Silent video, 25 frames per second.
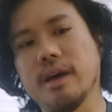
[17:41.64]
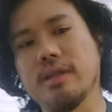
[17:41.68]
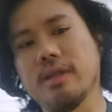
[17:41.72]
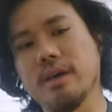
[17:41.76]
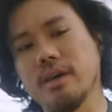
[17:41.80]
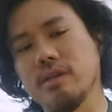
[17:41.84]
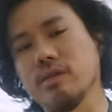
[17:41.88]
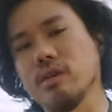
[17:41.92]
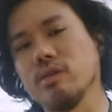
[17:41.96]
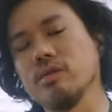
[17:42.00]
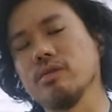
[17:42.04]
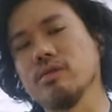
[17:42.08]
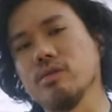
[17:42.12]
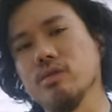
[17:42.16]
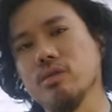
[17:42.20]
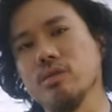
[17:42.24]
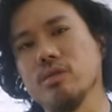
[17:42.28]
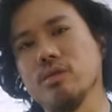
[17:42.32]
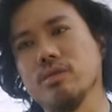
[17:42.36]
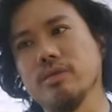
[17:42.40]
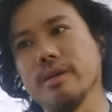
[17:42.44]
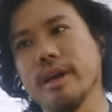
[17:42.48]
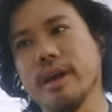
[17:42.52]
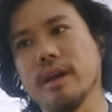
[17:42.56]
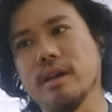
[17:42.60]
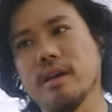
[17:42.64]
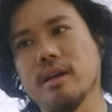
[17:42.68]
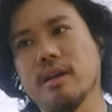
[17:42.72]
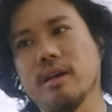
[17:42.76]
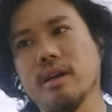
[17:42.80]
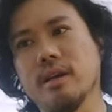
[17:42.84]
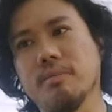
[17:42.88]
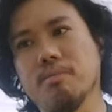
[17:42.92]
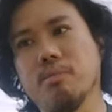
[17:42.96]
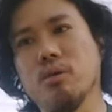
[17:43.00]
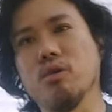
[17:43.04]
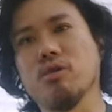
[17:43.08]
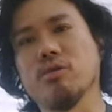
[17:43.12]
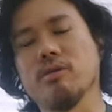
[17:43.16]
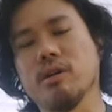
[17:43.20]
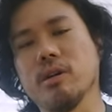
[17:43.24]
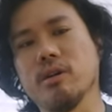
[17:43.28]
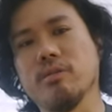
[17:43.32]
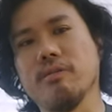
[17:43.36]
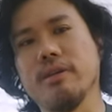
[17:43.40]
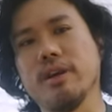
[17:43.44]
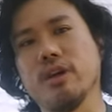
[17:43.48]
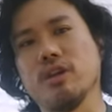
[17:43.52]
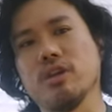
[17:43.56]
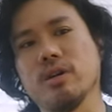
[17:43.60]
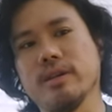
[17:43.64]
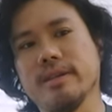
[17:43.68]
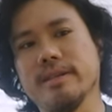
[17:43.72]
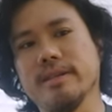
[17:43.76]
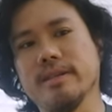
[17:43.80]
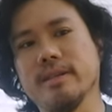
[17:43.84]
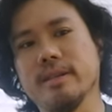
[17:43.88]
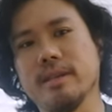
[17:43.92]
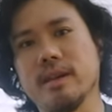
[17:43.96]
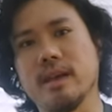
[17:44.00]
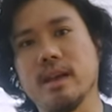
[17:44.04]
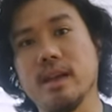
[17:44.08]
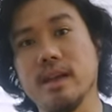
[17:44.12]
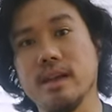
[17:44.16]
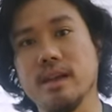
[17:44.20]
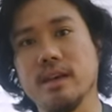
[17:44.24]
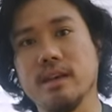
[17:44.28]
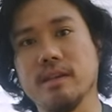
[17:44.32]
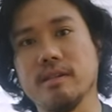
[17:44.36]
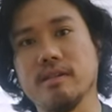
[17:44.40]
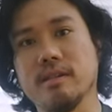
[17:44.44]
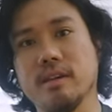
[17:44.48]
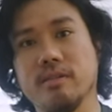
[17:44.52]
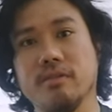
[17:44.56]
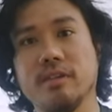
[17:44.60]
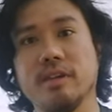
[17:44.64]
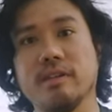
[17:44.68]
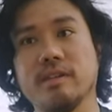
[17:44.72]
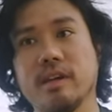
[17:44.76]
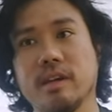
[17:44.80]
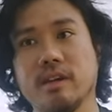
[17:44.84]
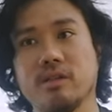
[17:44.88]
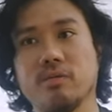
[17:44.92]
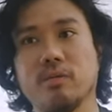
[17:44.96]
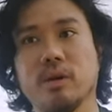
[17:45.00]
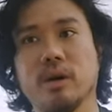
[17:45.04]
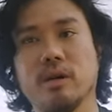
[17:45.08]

I think it's always good to get a post-renovation cleaning service as